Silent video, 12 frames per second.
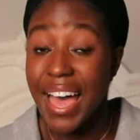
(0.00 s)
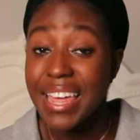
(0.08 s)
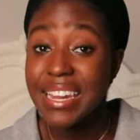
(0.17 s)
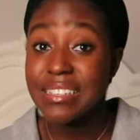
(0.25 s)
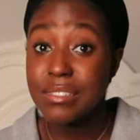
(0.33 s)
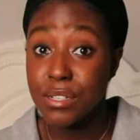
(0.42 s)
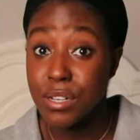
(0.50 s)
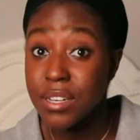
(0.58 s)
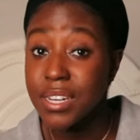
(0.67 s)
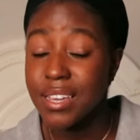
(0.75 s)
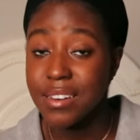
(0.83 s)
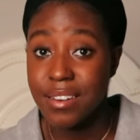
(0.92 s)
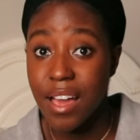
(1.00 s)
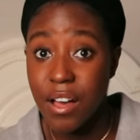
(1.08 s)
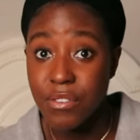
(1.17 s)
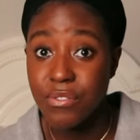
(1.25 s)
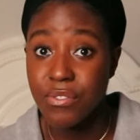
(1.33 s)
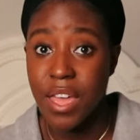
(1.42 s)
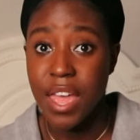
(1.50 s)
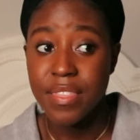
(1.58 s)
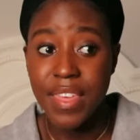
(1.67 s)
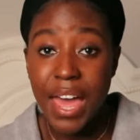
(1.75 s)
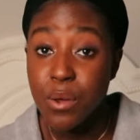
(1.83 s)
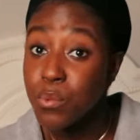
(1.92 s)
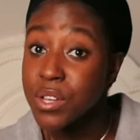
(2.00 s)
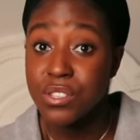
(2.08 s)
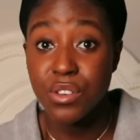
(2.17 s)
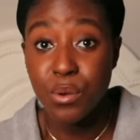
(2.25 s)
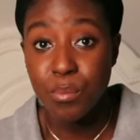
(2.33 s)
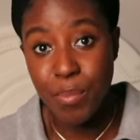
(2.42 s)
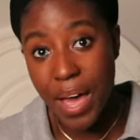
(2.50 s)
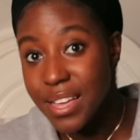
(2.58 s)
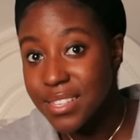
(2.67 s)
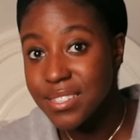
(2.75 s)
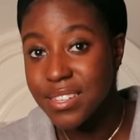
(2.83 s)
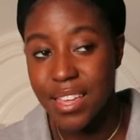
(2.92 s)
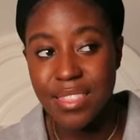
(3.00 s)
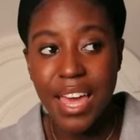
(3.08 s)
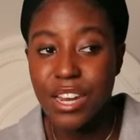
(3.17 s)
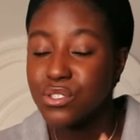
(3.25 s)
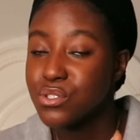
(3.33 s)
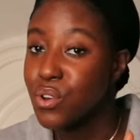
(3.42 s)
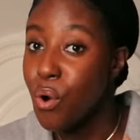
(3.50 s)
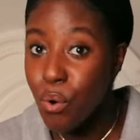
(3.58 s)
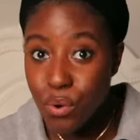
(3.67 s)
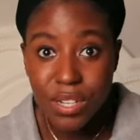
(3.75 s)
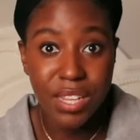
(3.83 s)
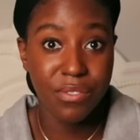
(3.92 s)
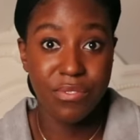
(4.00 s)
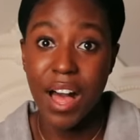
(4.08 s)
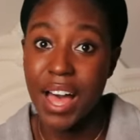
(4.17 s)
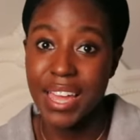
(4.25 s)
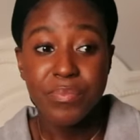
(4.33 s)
that is good enough. That was your best, and that is totally fine.